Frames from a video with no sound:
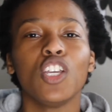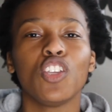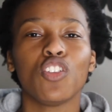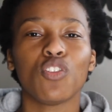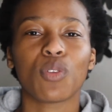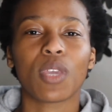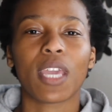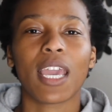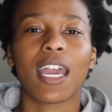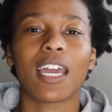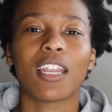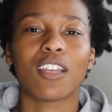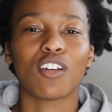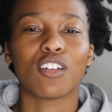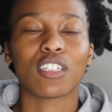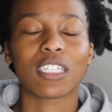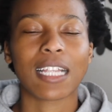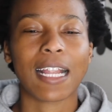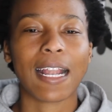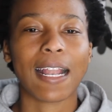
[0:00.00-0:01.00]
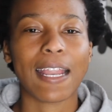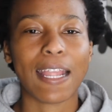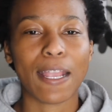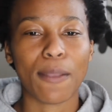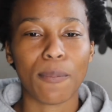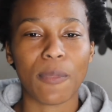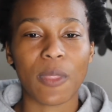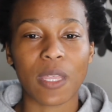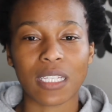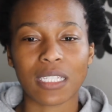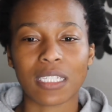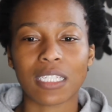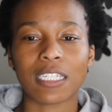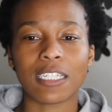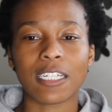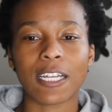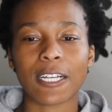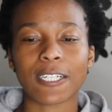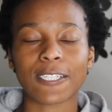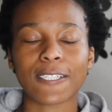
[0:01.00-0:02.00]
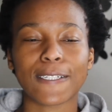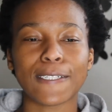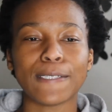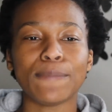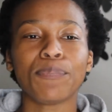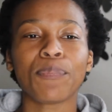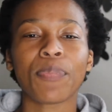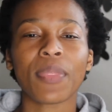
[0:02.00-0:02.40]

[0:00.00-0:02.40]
you cannot claim this deduction.